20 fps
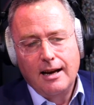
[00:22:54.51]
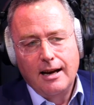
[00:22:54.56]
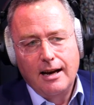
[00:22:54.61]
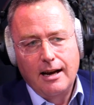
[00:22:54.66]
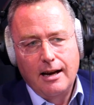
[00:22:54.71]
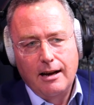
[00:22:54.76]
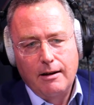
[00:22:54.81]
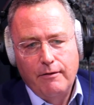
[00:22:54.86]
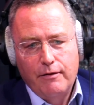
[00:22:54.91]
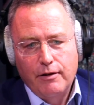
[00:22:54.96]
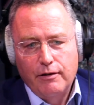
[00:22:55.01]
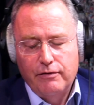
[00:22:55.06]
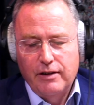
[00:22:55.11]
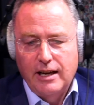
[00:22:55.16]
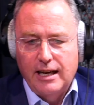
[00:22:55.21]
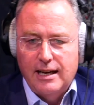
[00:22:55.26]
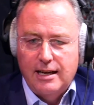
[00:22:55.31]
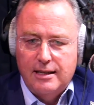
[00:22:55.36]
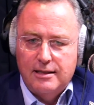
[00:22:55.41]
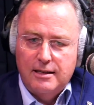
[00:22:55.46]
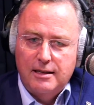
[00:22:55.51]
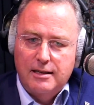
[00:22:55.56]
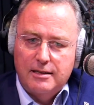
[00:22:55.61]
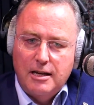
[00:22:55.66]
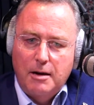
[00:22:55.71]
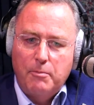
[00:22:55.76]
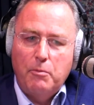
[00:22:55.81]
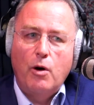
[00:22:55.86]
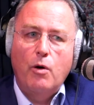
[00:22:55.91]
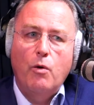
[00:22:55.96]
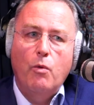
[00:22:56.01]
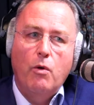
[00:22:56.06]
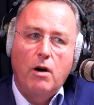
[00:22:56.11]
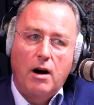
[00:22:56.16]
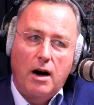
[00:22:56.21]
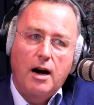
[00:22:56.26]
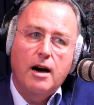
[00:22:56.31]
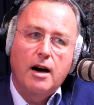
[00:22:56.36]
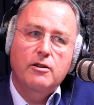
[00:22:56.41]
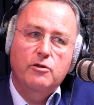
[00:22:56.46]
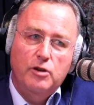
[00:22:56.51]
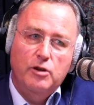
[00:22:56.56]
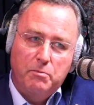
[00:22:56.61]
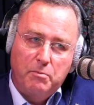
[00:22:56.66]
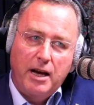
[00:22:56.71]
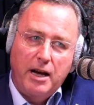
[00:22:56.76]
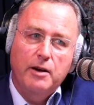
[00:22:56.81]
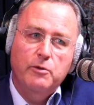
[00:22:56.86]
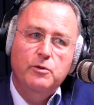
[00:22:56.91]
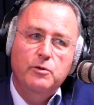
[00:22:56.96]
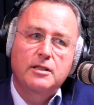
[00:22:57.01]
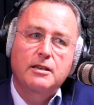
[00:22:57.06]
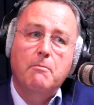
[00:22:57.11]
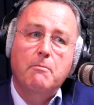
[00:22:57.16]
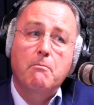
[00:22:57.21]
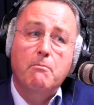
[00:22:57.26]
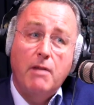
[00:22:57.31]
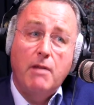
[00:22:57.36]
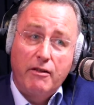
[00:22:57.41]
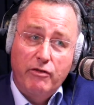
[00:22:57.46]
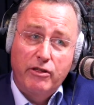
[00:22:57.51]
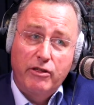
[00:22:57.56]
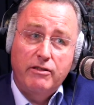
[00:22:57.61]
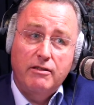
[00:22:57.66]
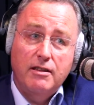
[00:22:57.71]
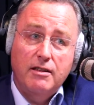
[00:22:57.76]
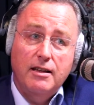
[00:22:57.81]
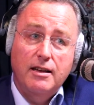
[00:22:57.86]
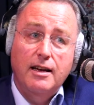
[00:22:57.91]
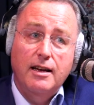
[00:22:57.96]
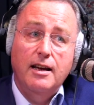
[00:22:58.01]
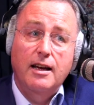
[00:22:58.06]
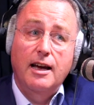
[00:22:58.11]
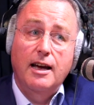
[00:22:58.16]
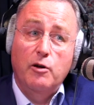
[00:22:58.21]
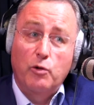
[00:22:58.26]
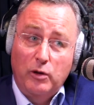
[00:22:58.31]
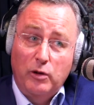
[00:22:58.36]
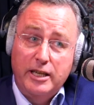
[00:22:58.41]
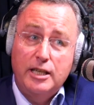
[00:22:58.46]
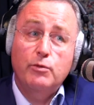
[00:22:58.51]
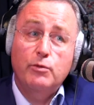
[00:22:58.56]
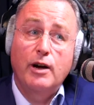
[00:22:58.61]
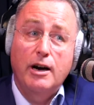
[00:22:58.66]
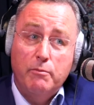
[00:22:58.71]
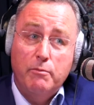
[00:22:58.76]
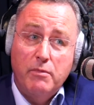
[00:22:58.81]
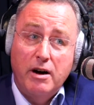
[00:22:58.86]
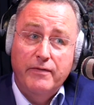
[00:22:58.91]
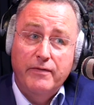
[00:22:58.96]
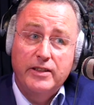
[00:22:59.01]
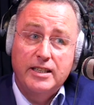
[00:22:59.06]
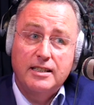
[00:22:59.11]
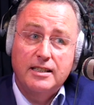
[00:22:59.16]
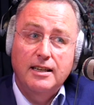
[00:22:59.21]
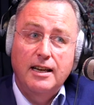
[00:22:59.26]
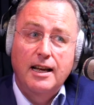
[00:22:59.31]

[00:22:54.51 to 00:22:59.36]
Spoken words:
for finance, and it's up £100 a month in only 12 months.